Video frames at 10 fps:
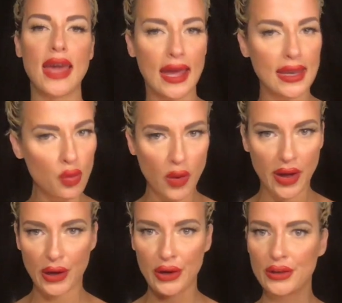
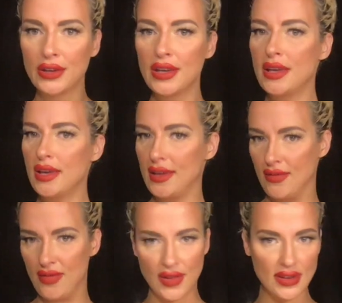Anywhere
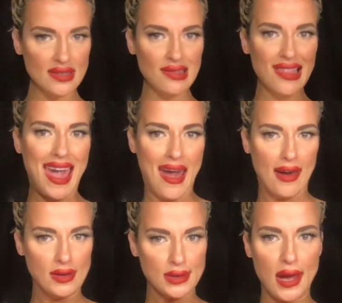in this
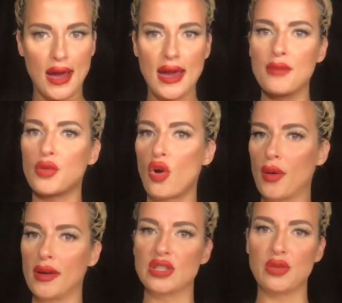land, I am
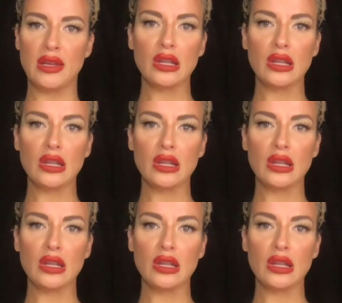going to be